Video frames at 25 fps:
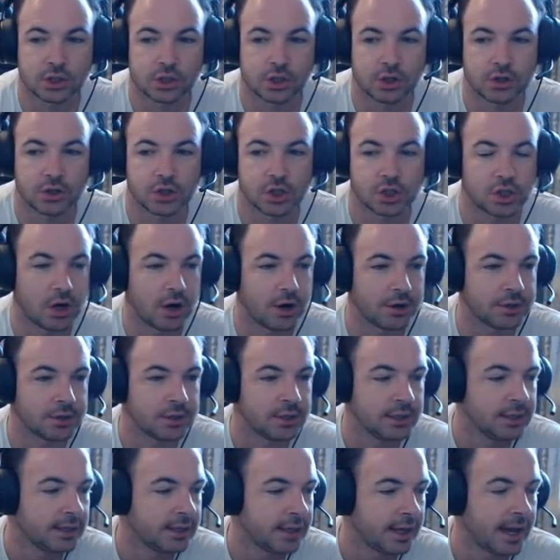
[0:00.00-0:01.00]
sort of shot
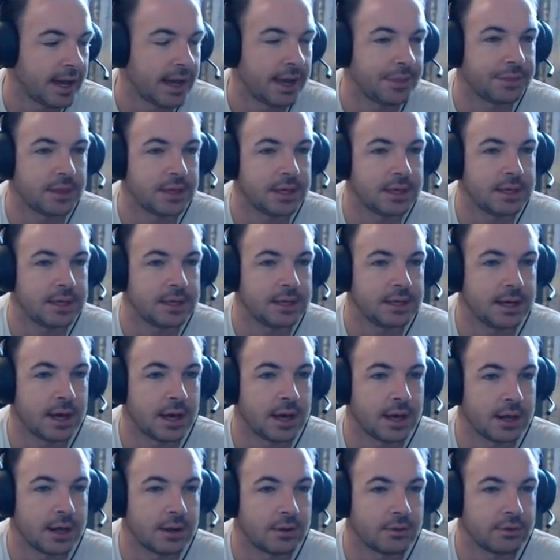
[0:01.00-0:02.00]
at the
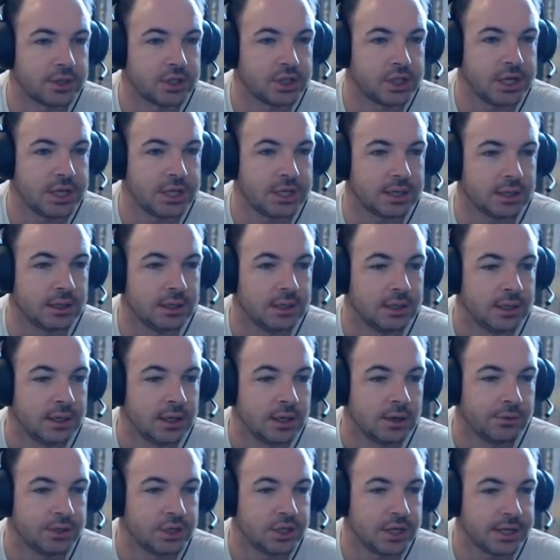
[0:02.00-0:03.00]
Rajik.
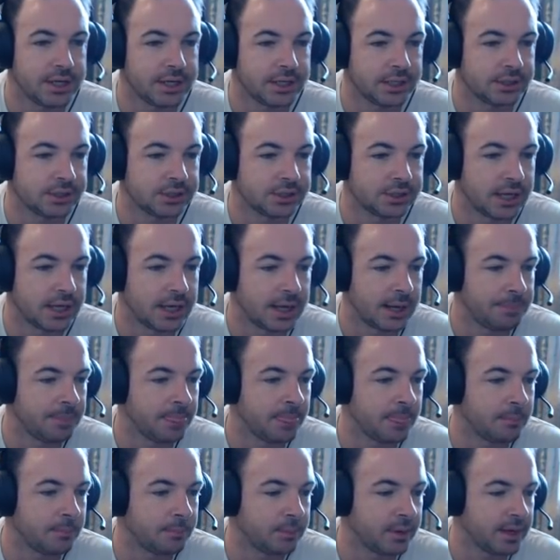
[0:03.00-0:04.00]
Rajik is
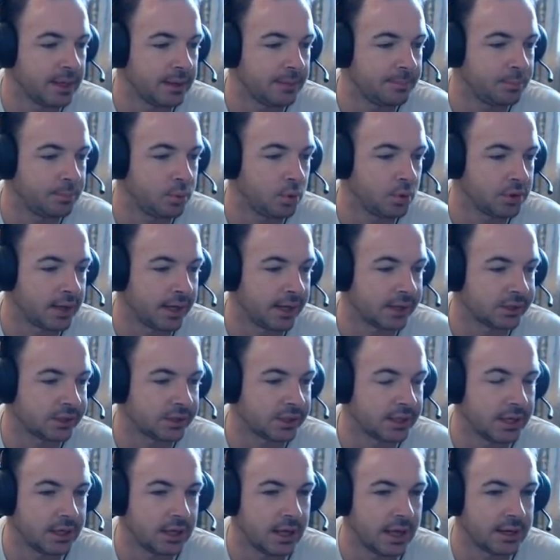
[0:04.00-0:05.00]
pretty poor dice
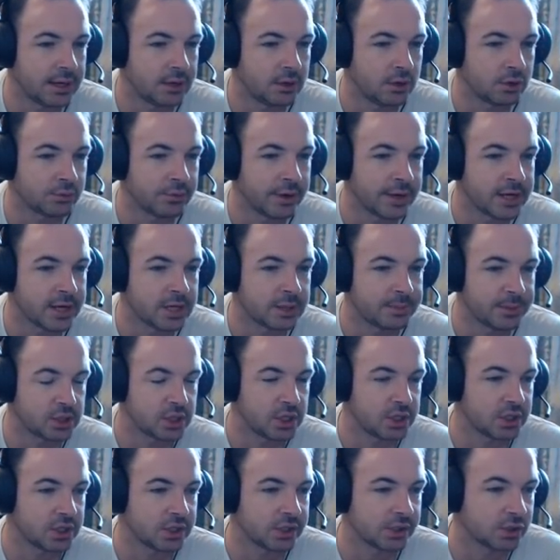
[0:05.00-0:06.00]
to hit at long range, but
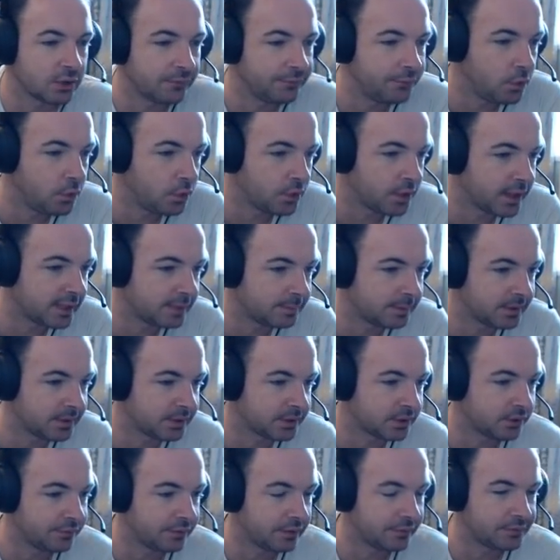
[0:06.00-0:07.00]
Shishkin's got 4 dice plus
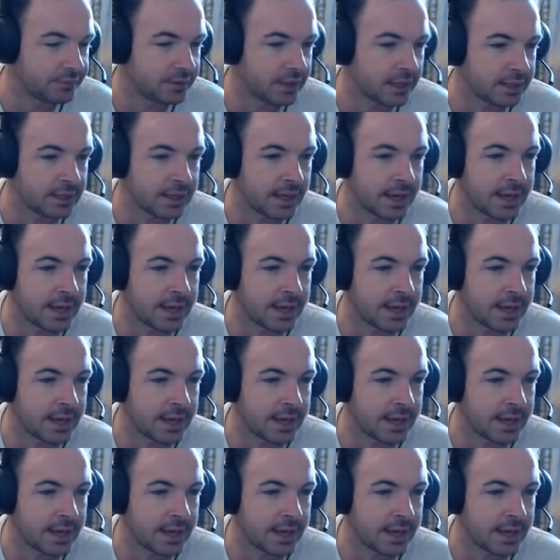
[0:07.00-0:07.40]
skill 15